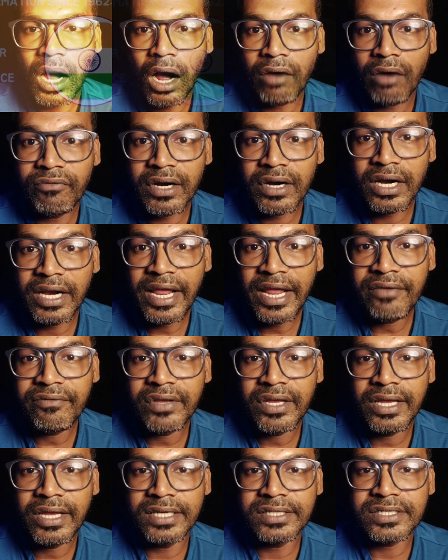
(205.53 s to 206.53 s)
Our
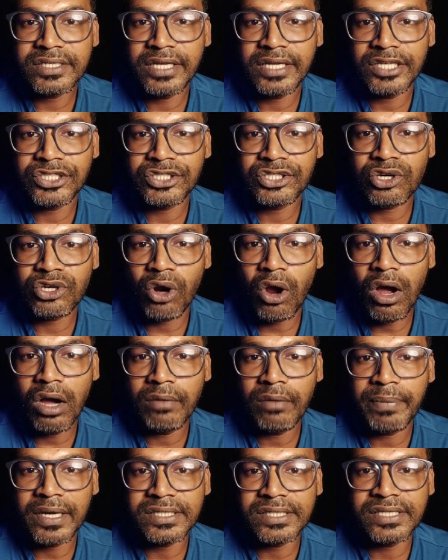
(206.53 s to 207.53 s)
Navy is a
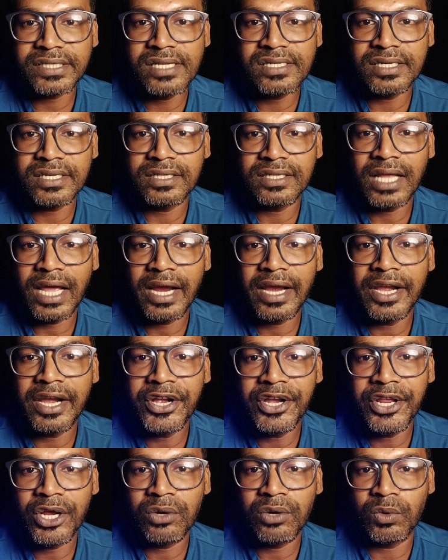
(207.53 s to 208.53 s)
strong presence in the
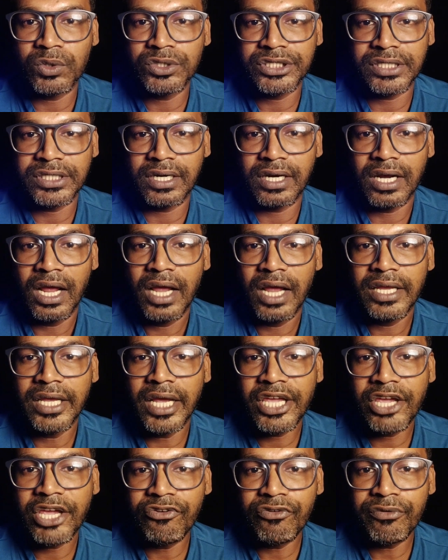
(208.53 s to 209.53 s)
Indian Ocean,
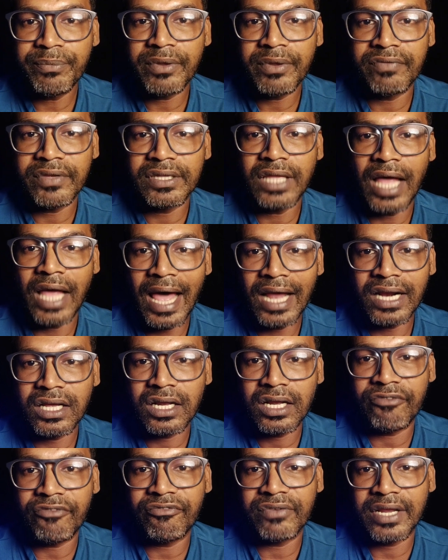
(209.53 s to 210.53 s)
equipped with
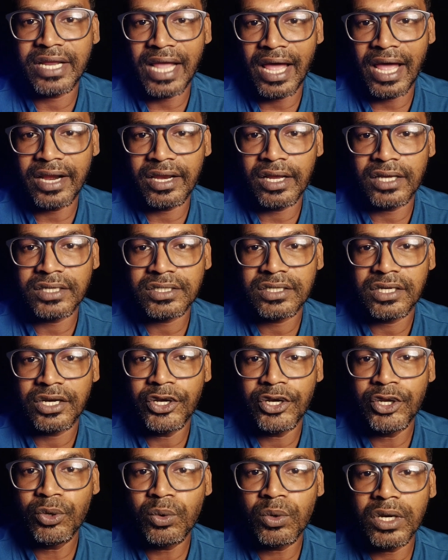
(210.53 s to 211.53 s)
aircraft
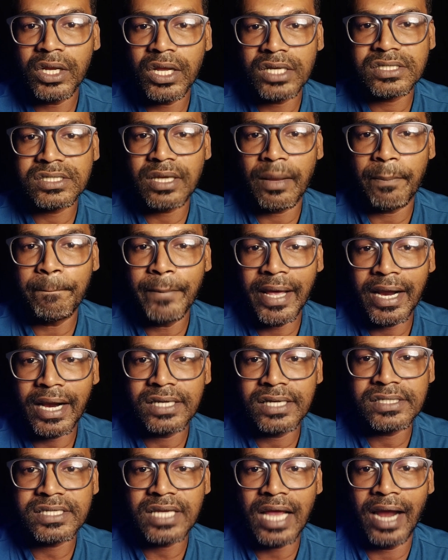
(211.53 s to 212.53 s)
carriers, nuclear
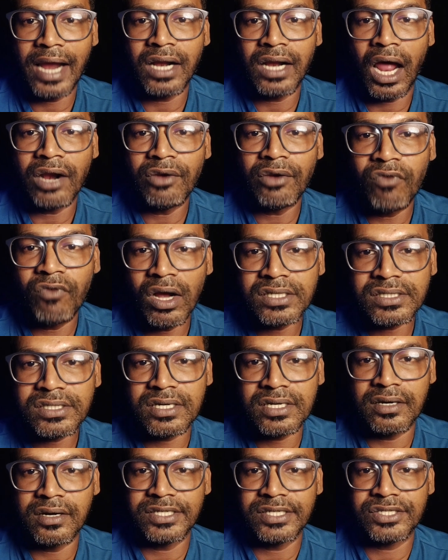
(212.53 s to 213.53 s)
submarines and
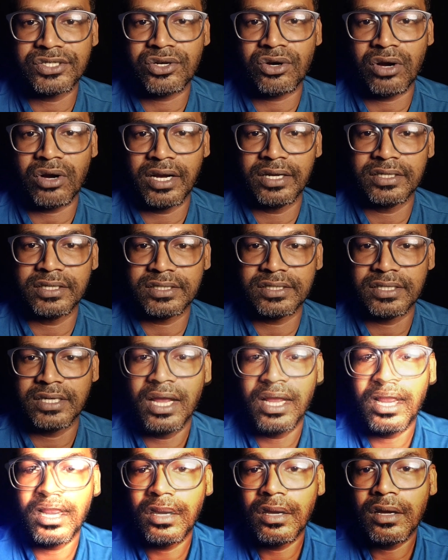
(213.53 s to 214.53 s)
advanced destroyers.